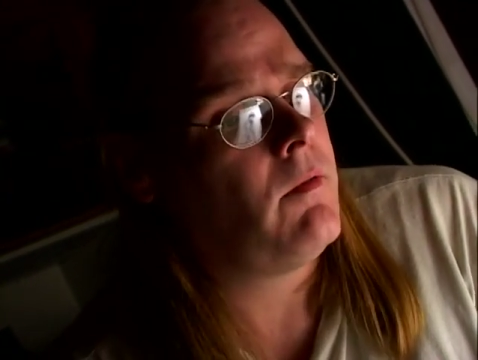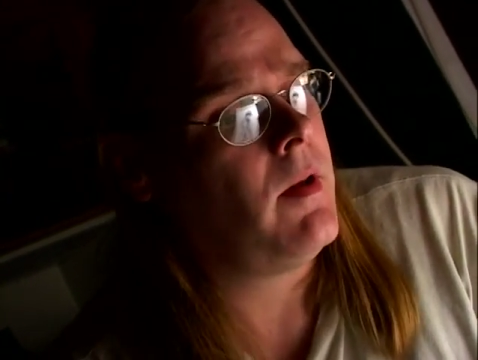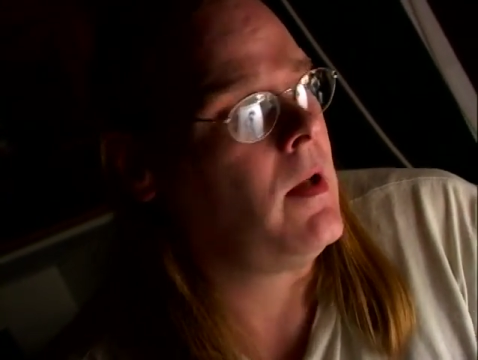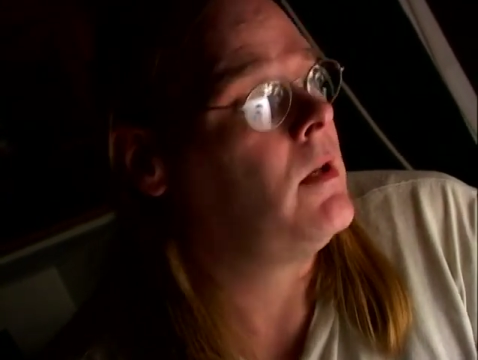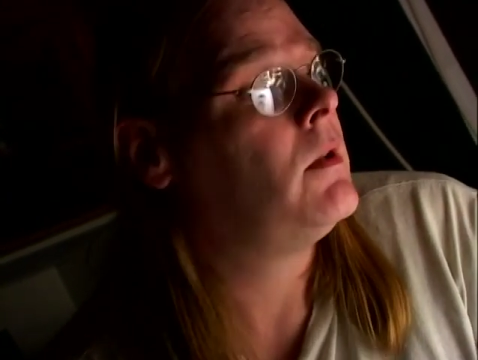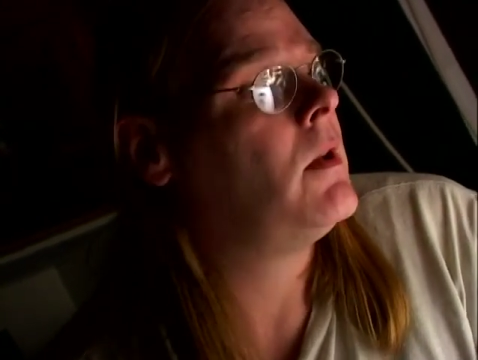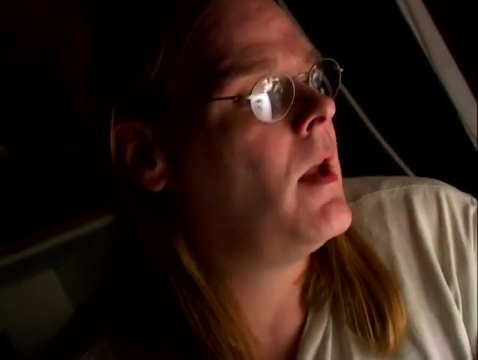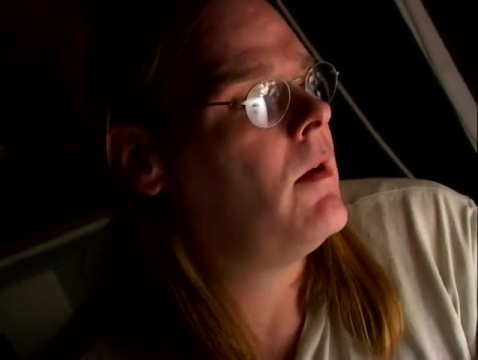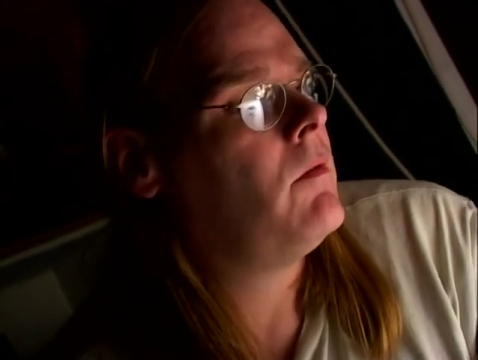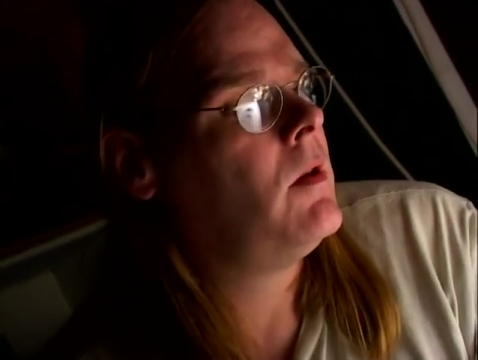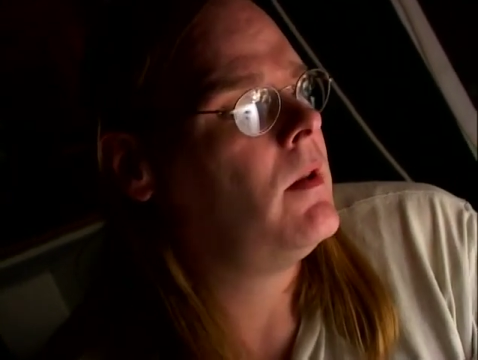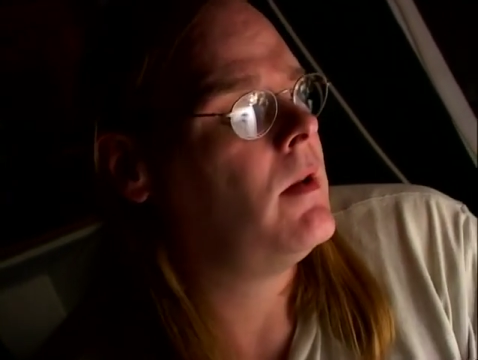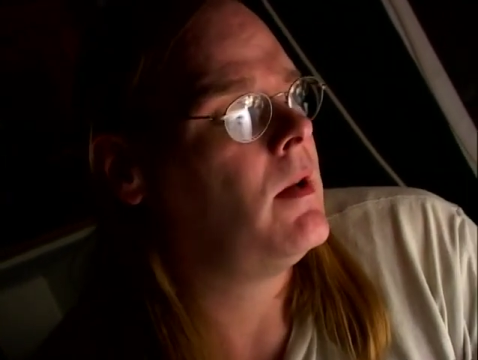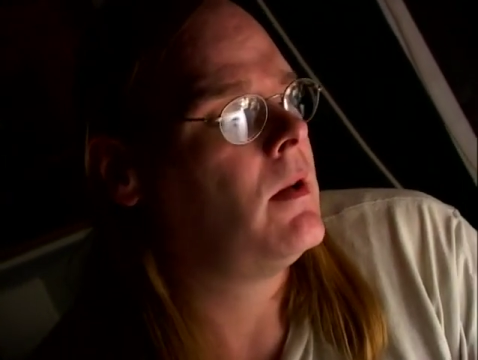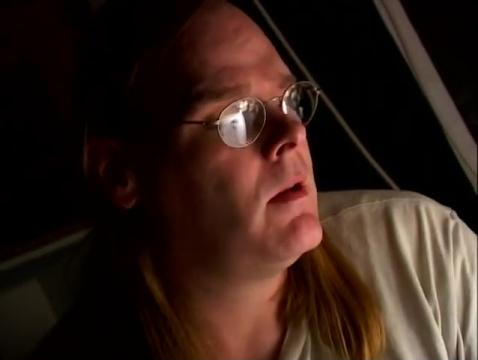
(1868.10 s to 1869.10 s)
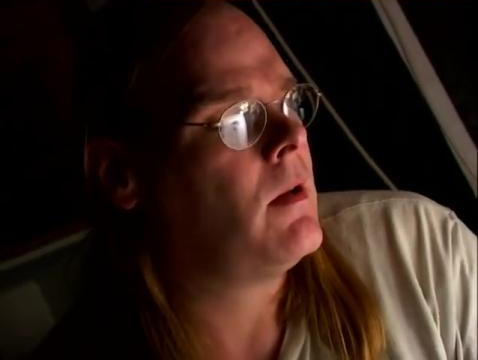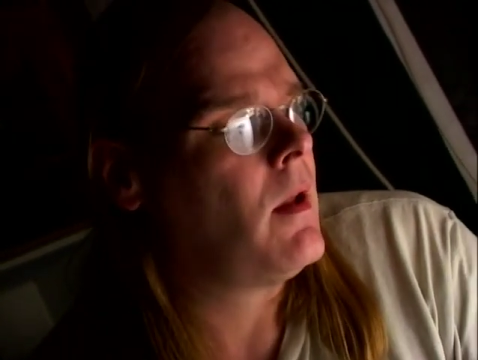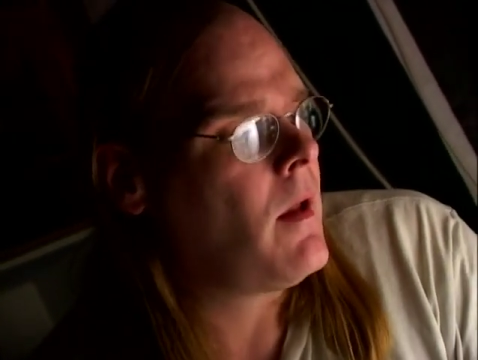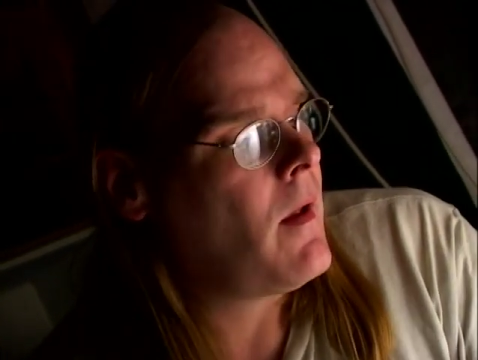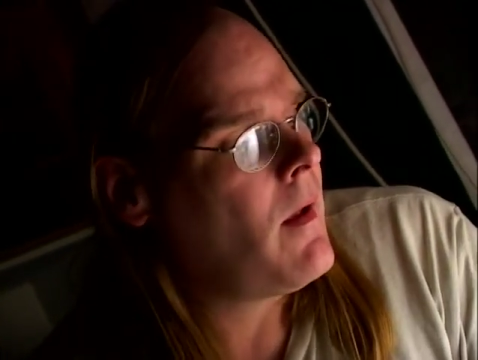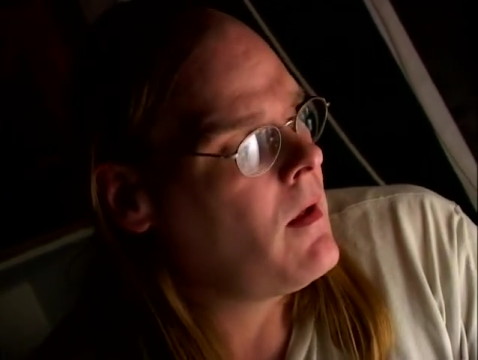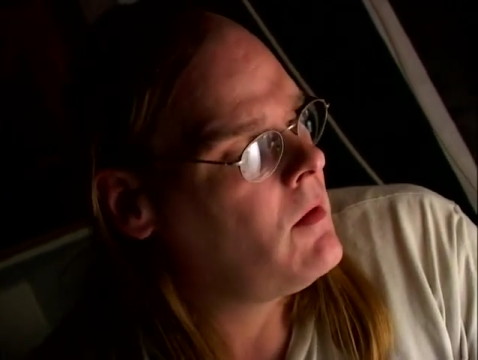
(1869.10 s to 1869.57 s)
in to everything
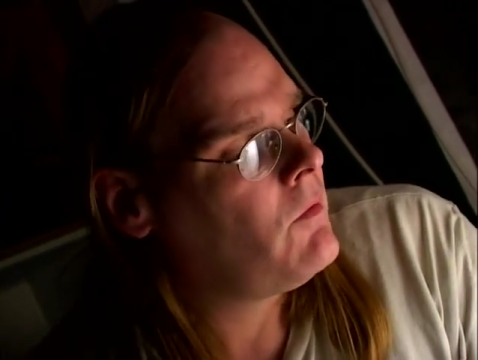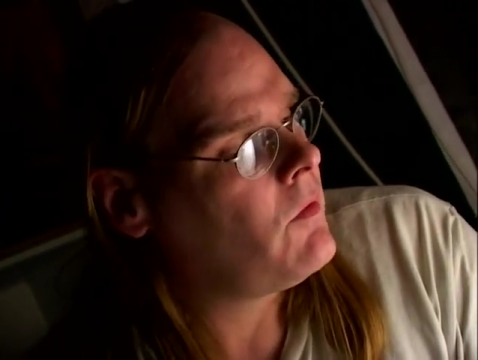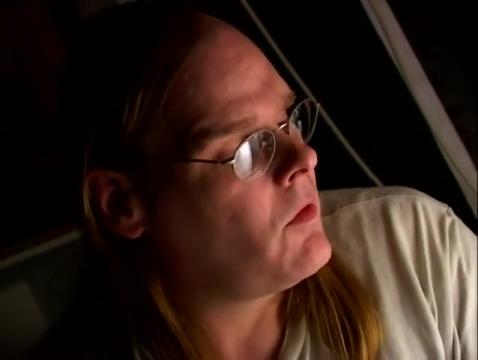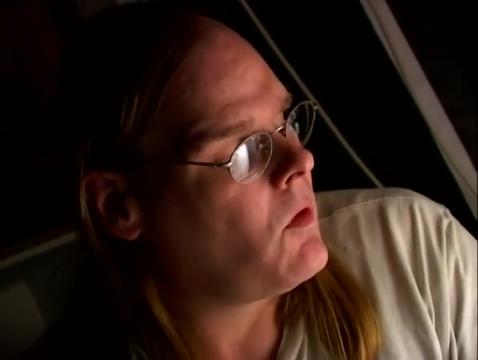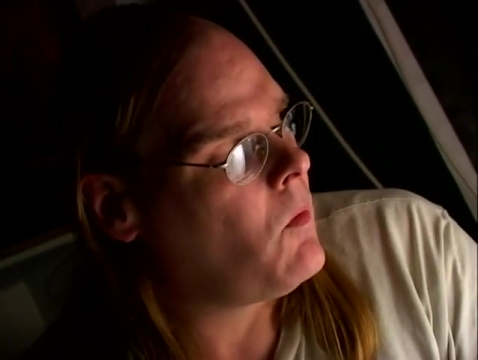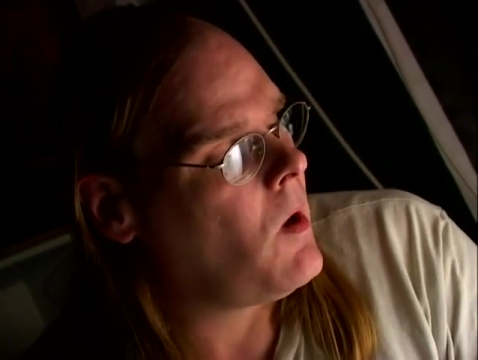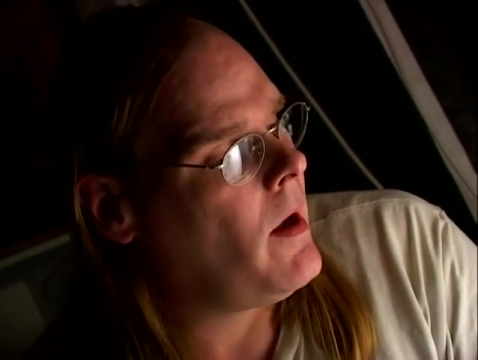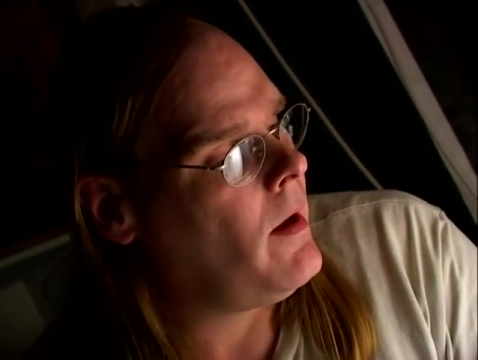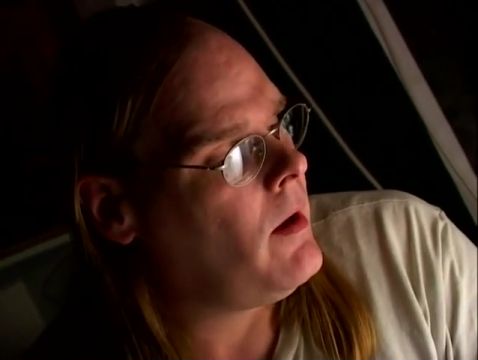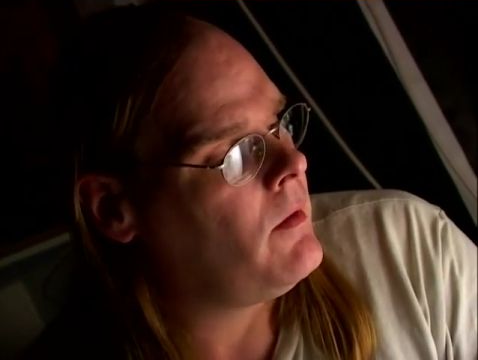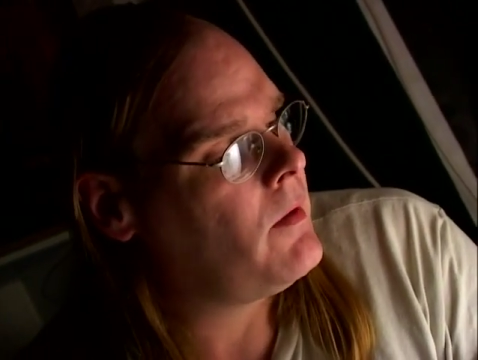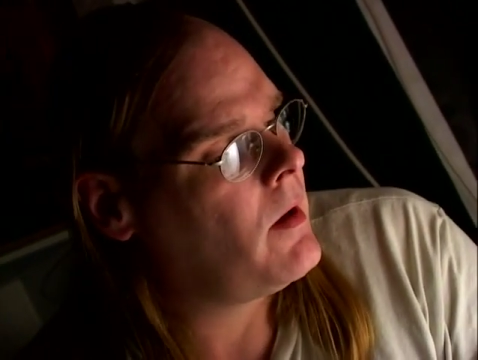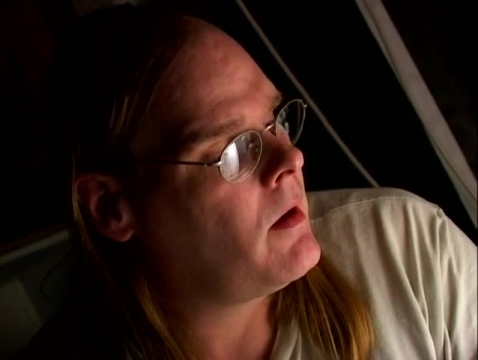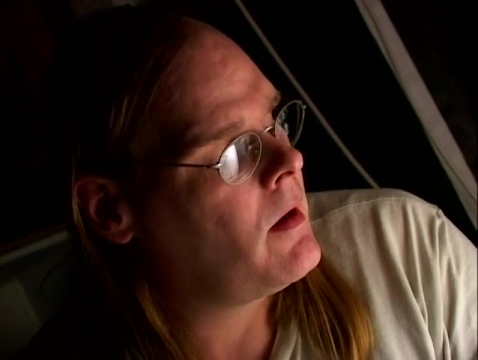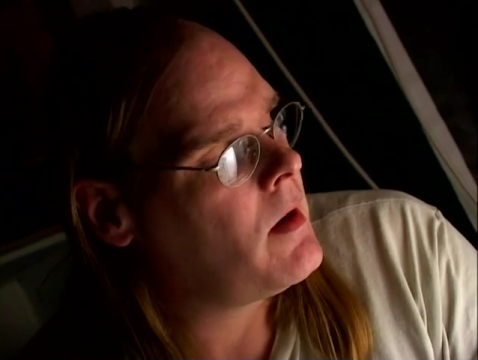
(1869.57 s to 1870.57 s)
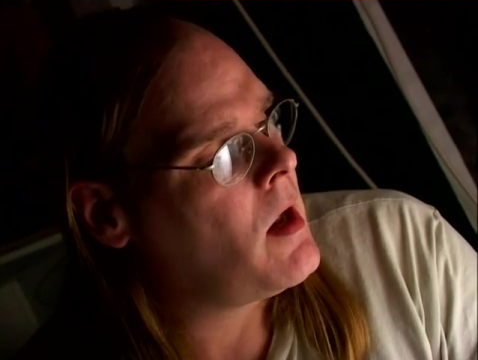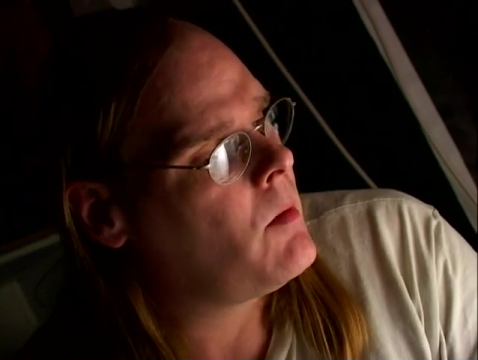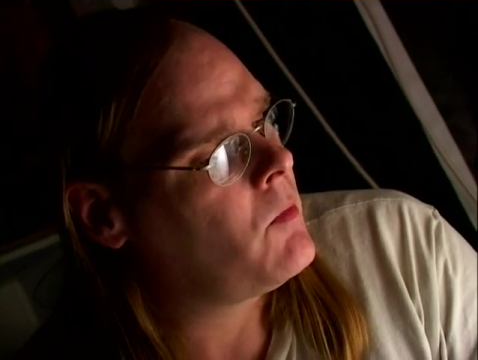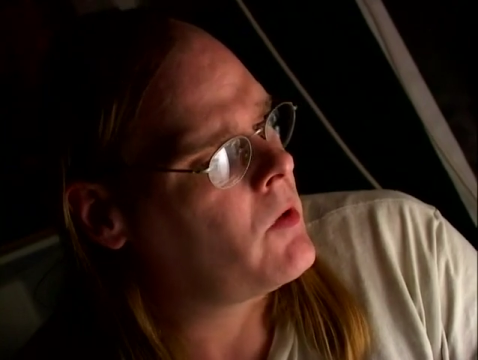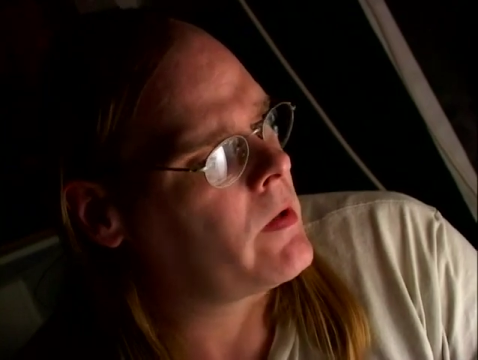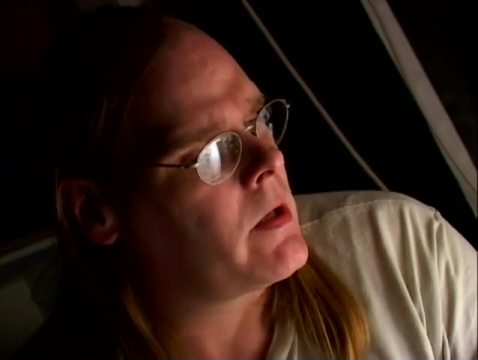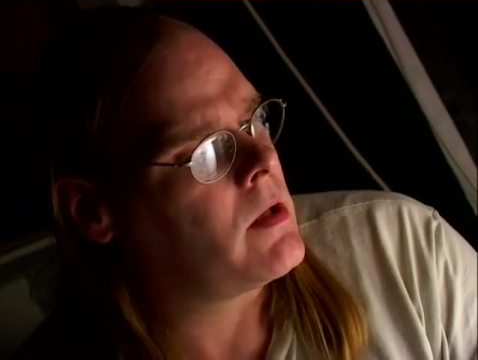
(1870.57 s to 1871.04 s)
for a while there, and I'm
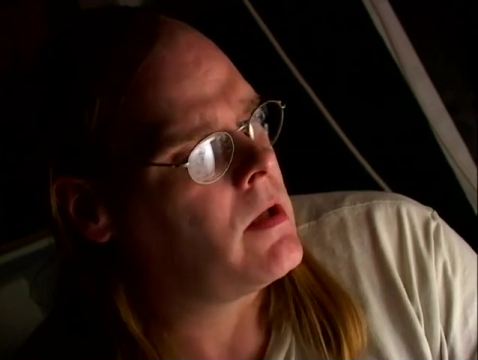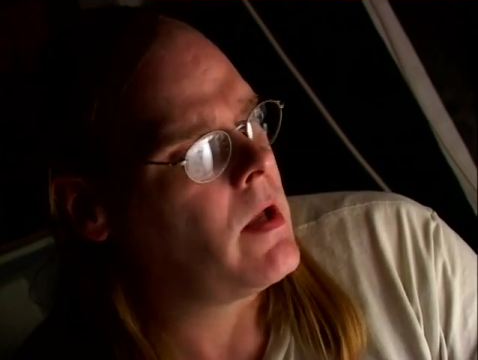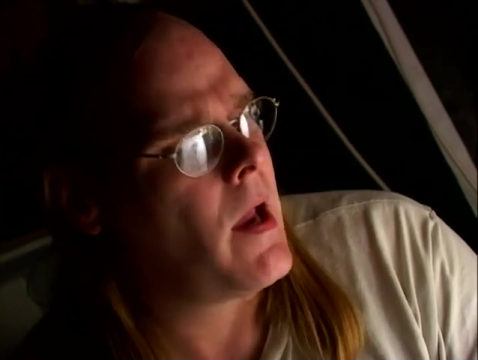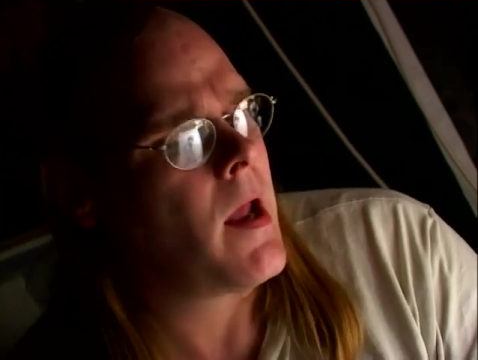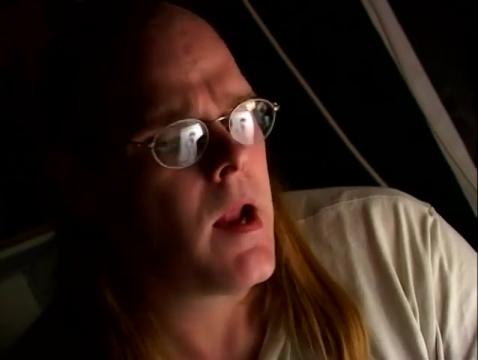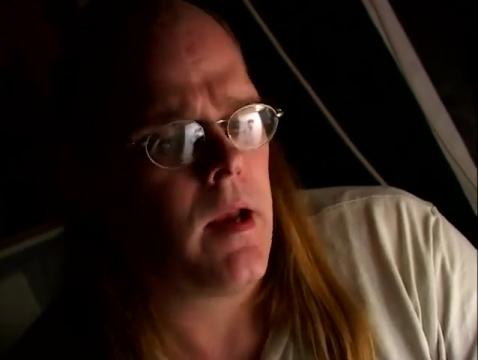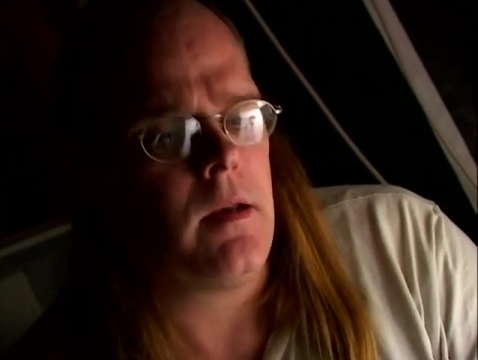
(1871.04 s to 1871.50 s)
really glad I